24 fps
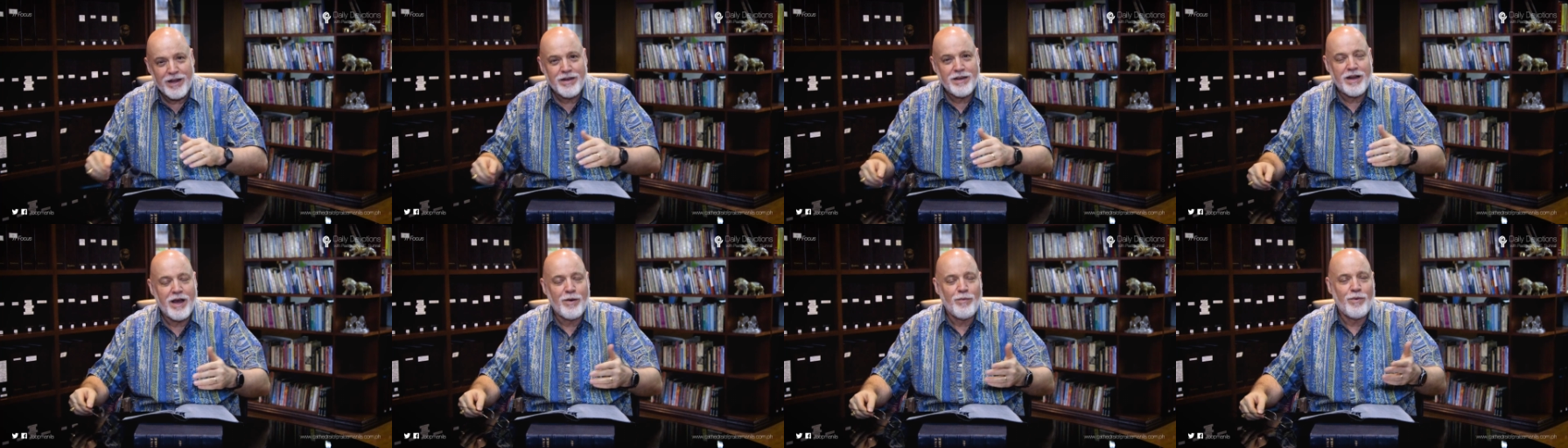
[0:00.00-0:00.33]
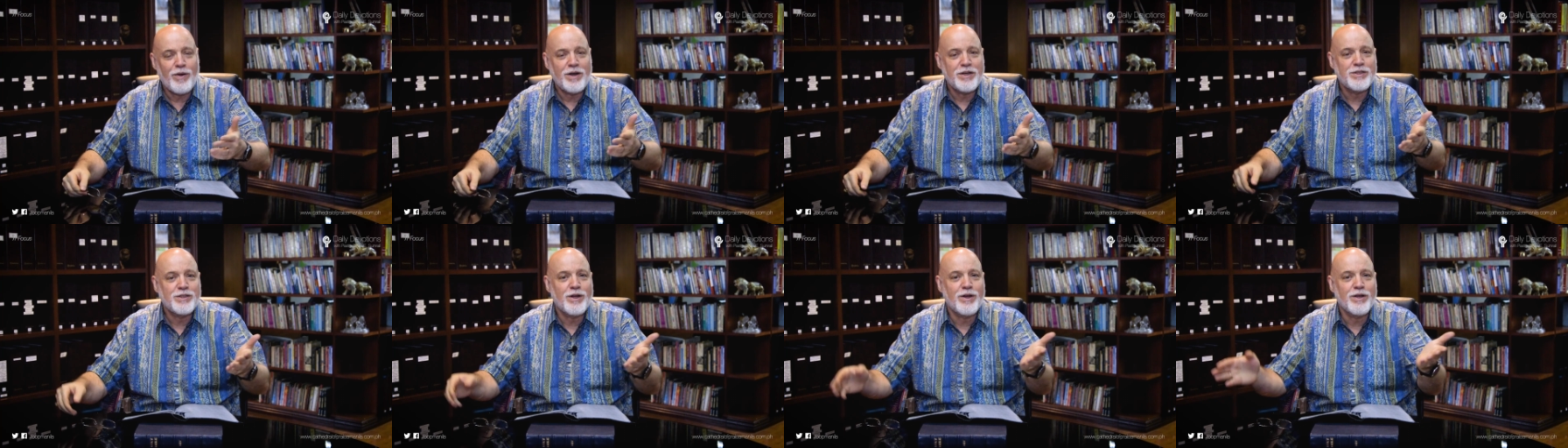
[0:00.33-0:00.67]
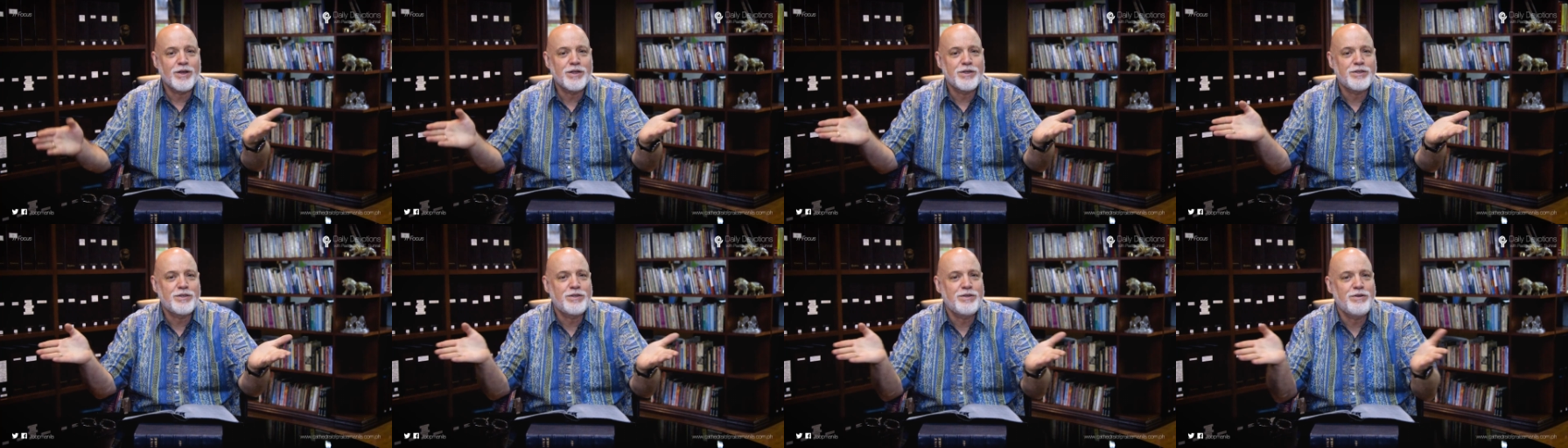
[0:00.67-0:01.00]
Now, I want us to
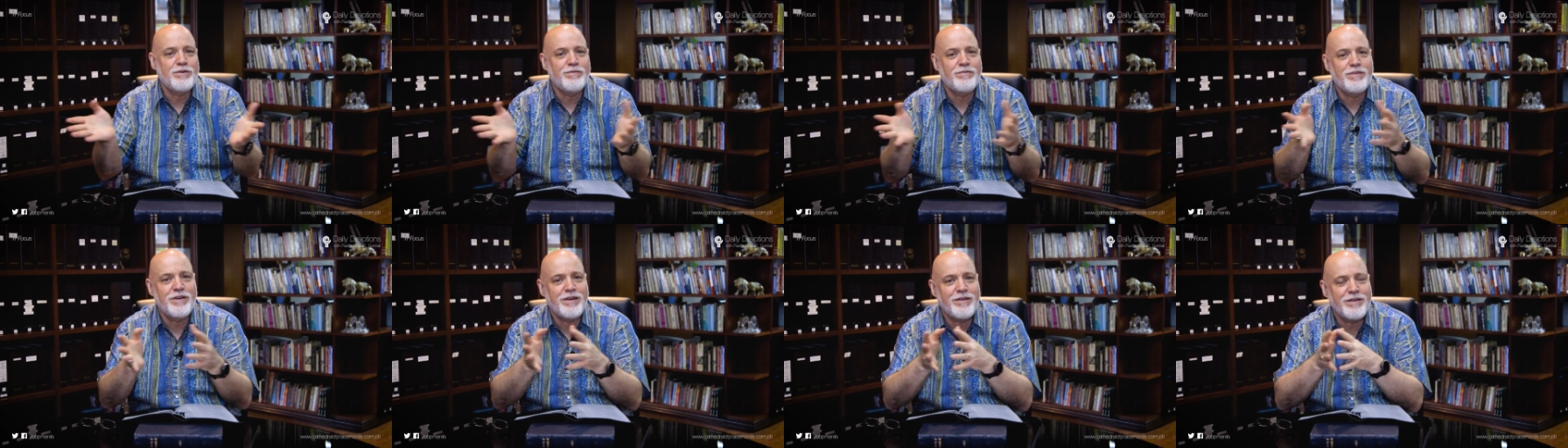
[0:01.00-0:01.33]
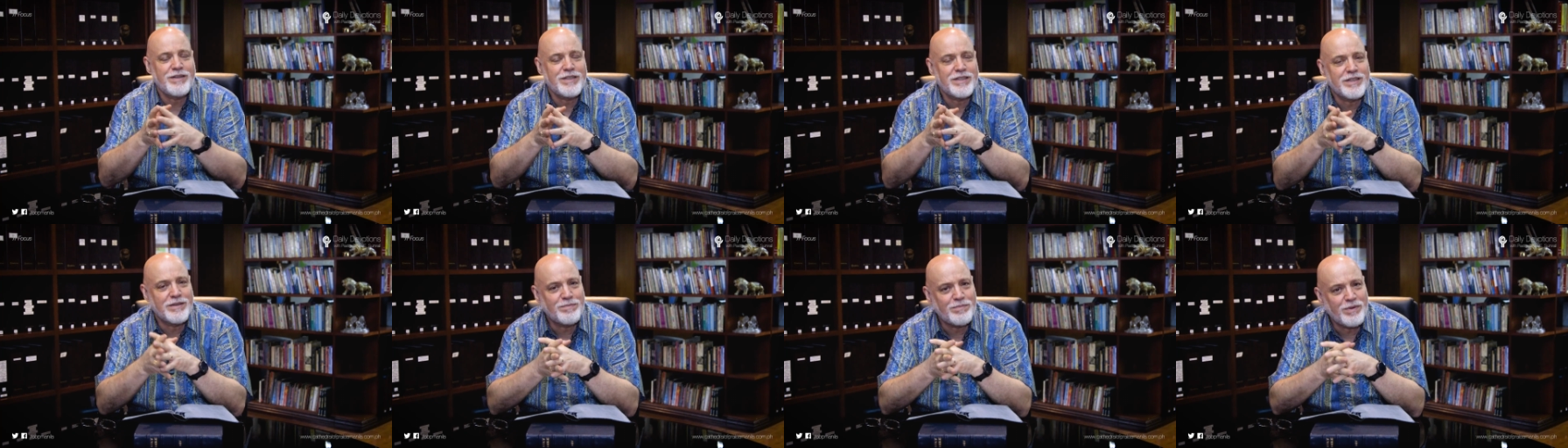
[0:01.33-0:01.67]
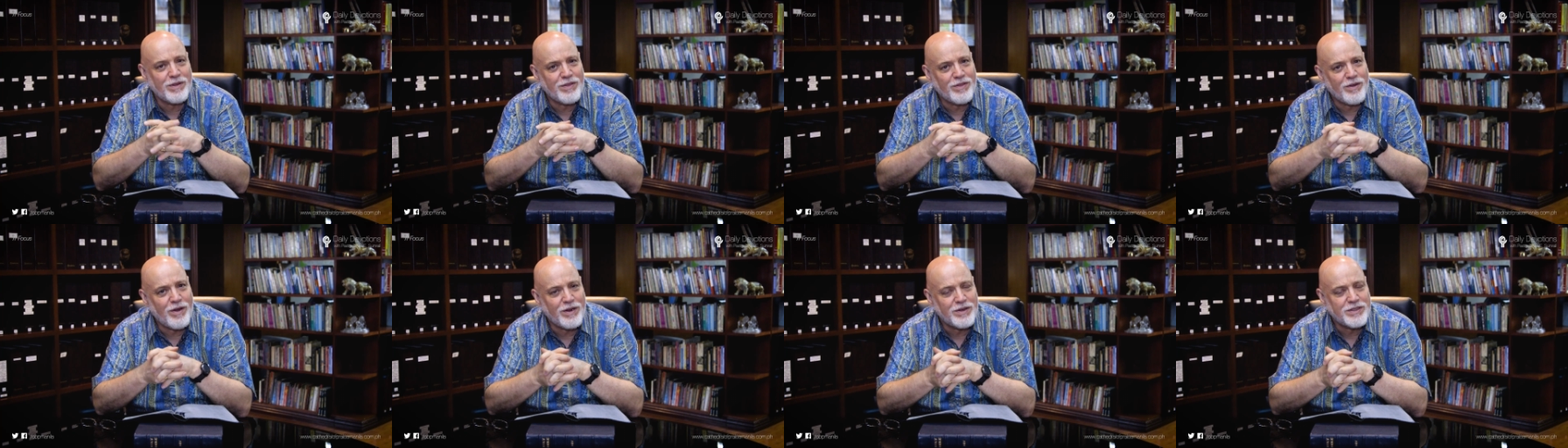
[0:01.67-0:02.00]
look at two very
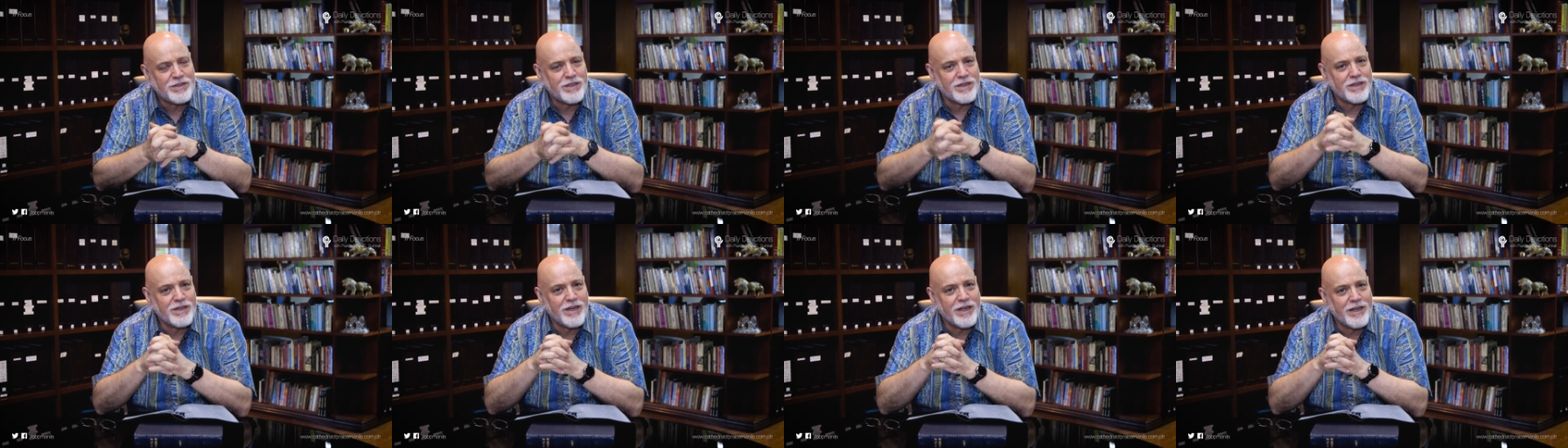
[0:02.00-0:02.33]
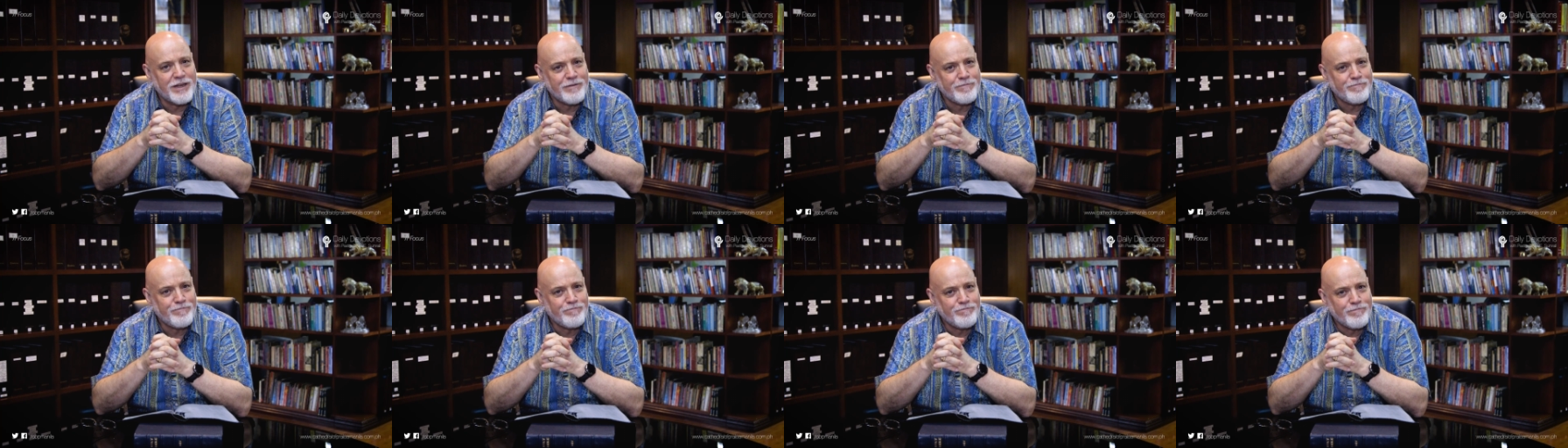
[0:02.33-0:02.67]
simple thoughts today.